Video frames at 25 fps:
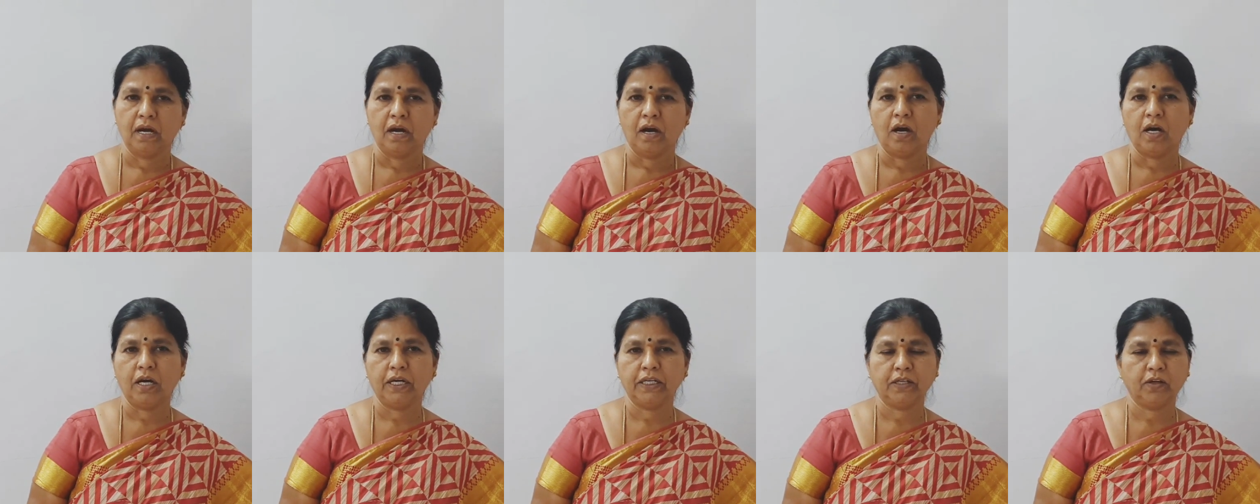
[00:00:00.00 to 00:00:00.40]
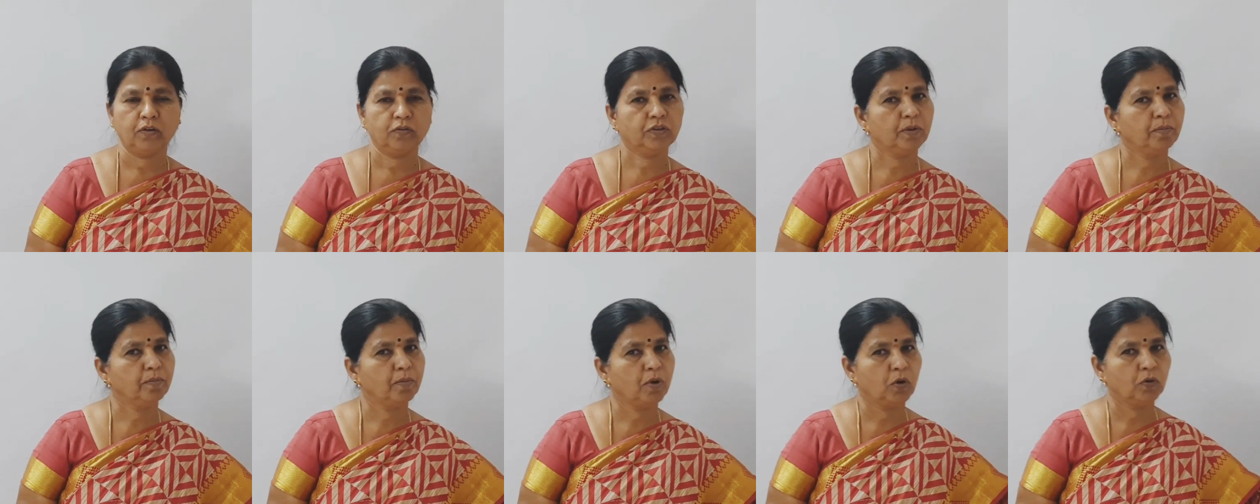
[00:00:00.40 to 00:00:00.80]
height
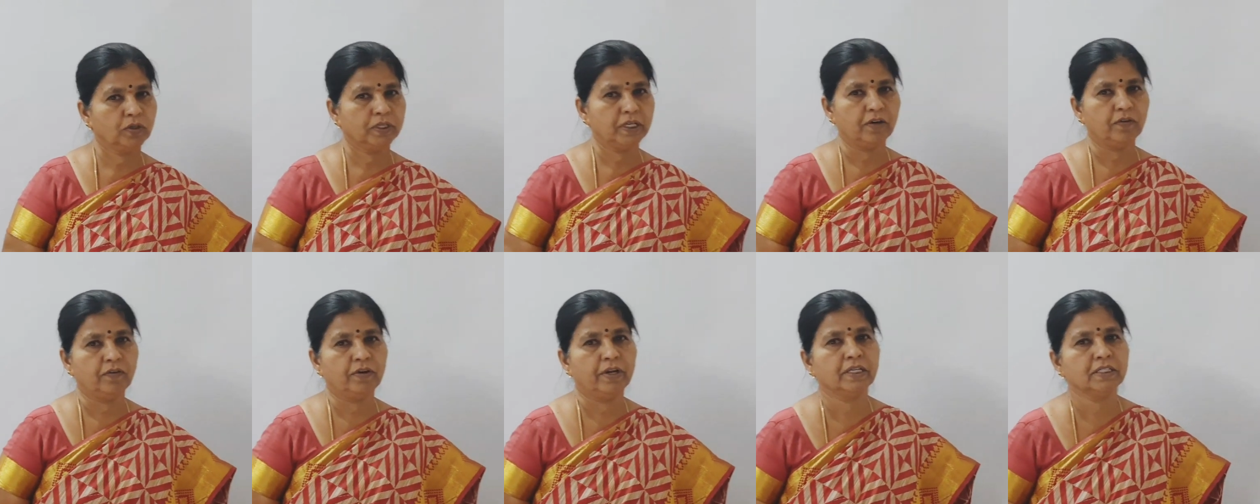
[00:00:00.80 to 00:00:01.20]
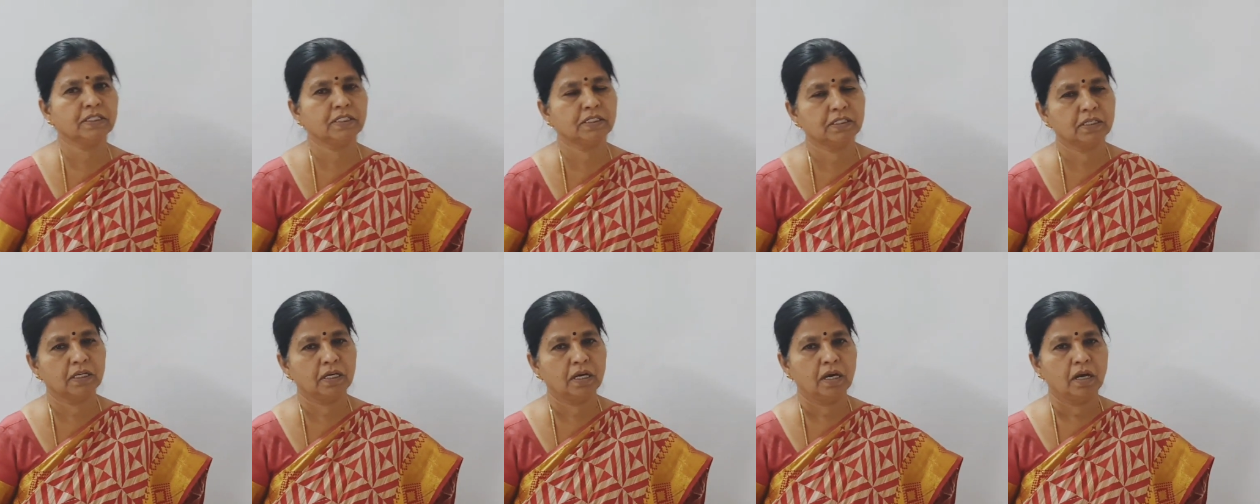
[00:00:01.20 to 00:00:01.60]
of the Mount
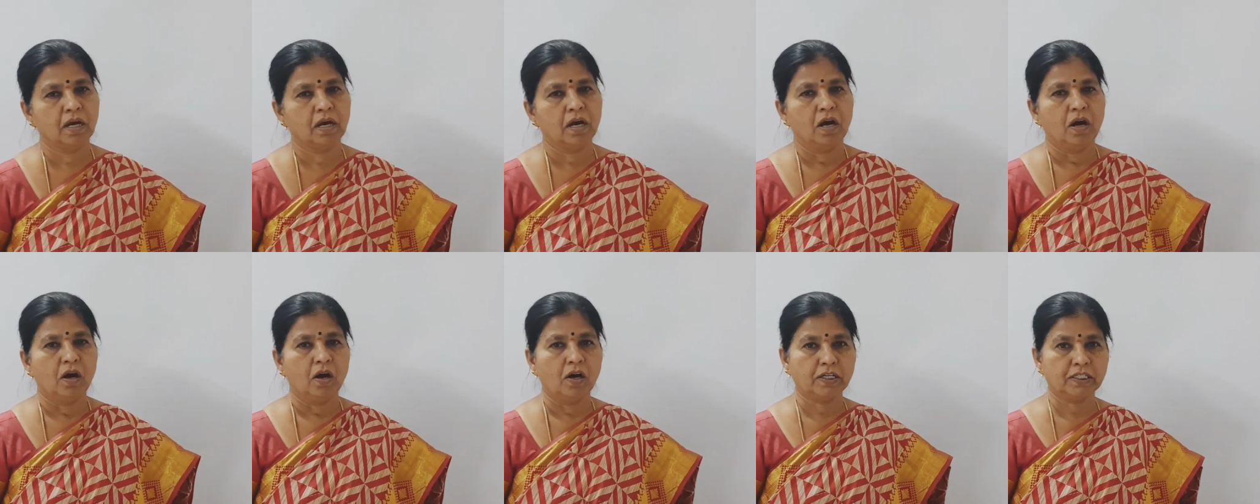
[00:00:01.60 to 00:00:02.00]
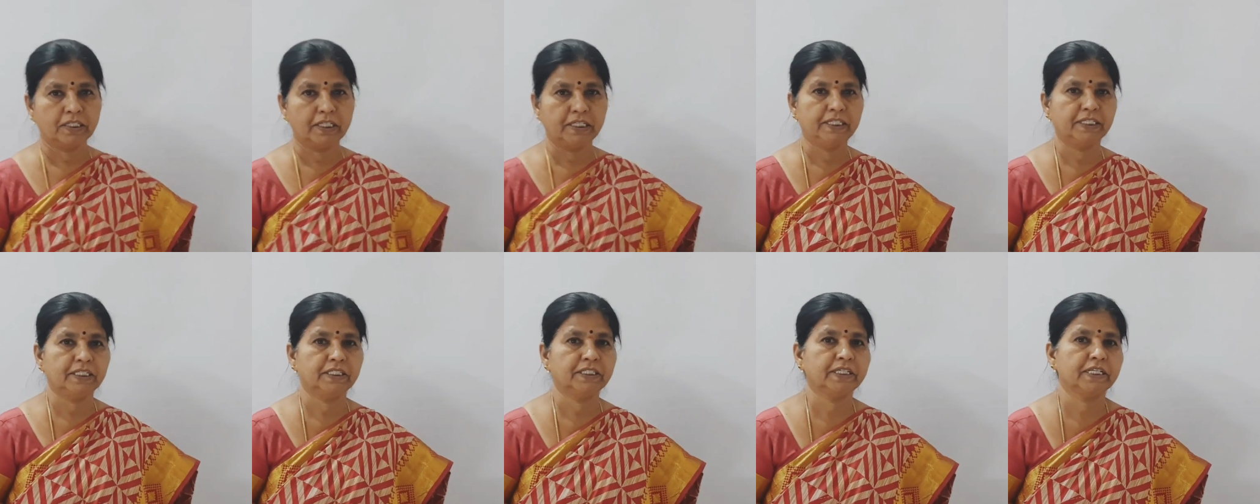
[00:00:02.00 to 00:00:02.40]
Everest, or the
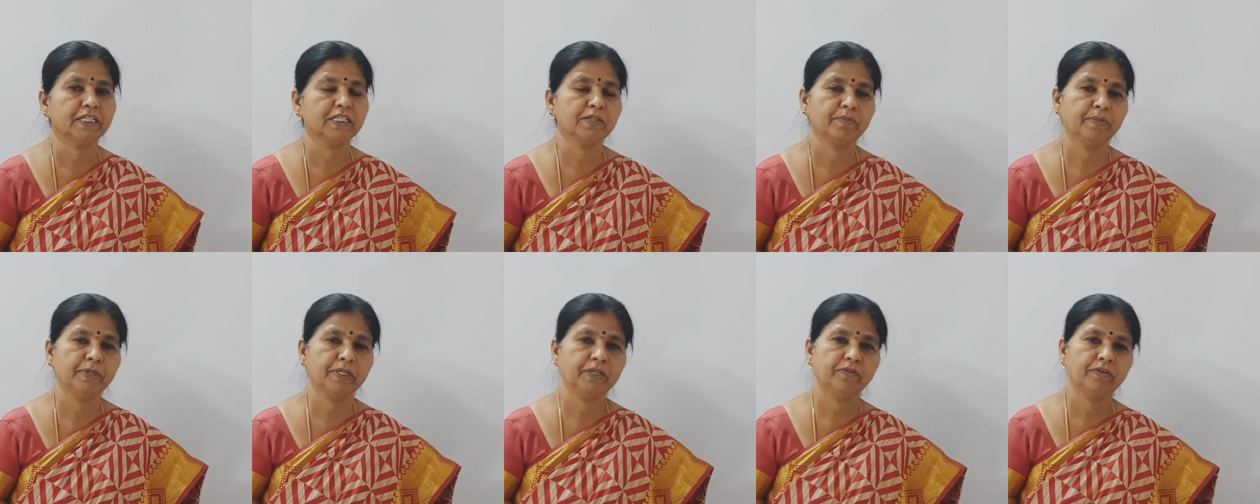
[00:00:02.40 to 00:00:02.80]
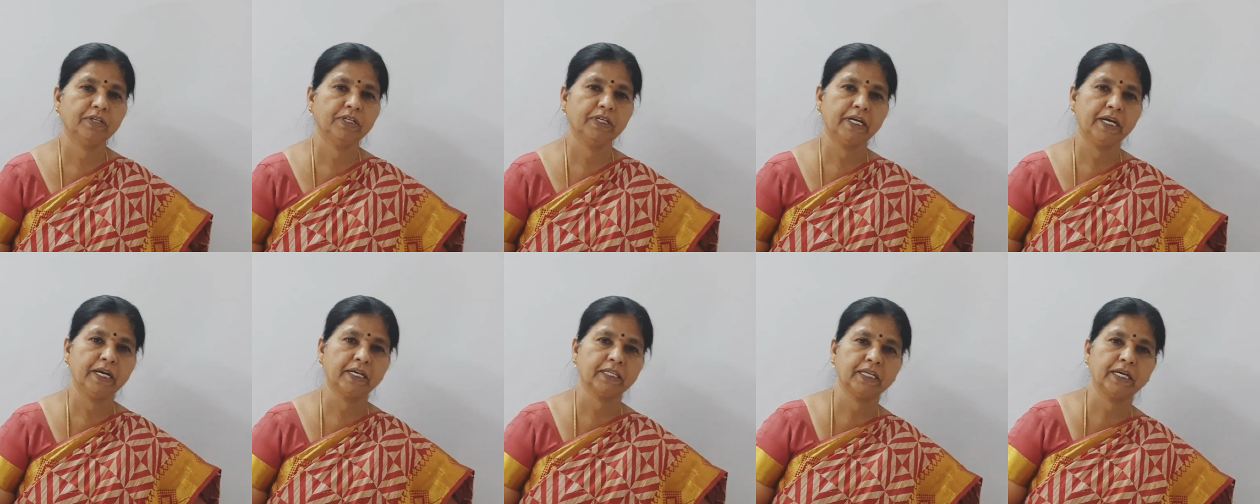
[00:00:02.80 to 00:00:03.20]
distance
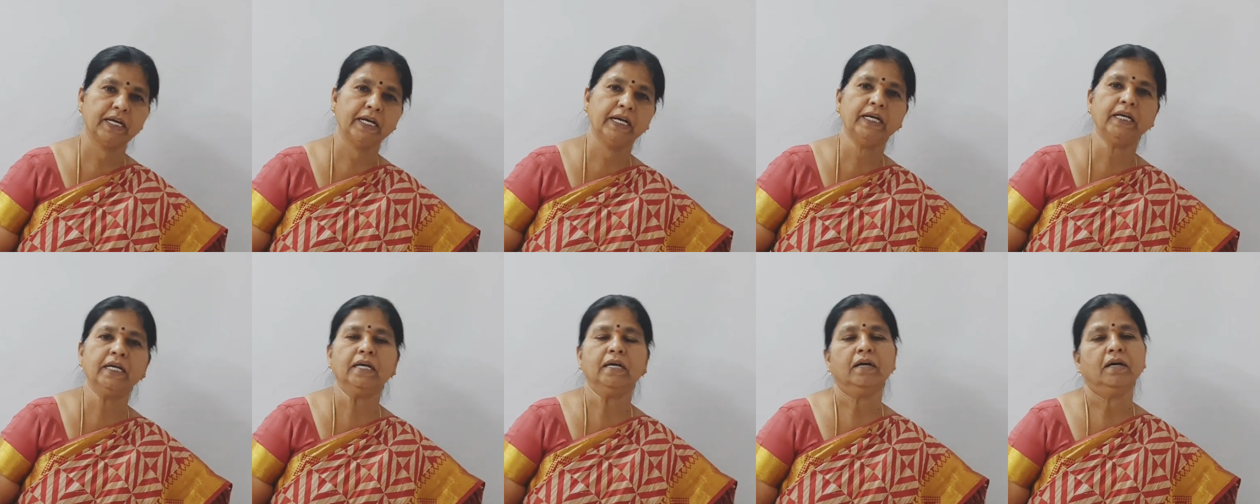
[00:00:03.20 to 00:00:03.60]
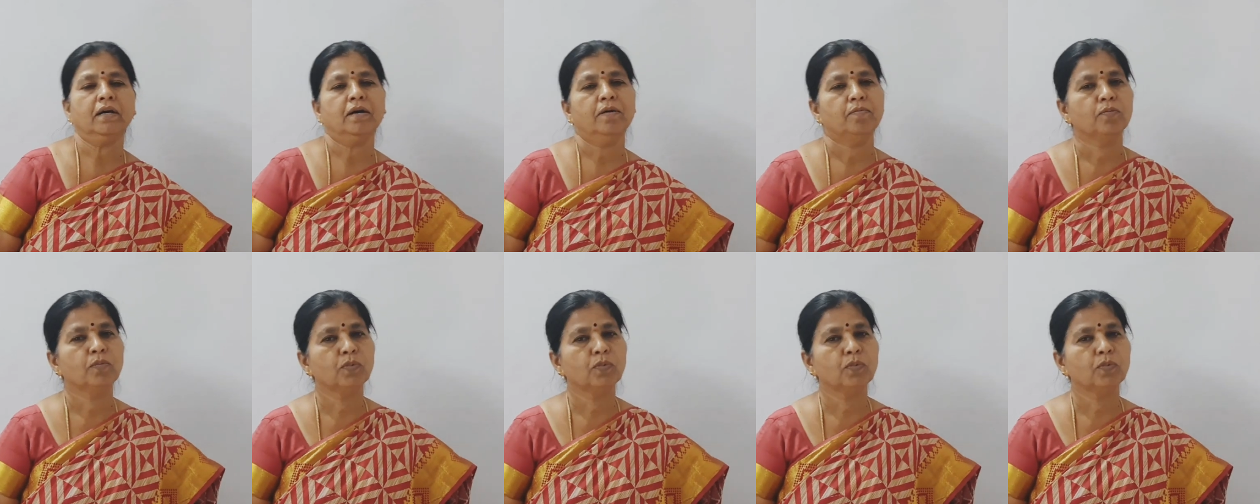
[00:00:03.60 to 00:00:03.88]
between Earth and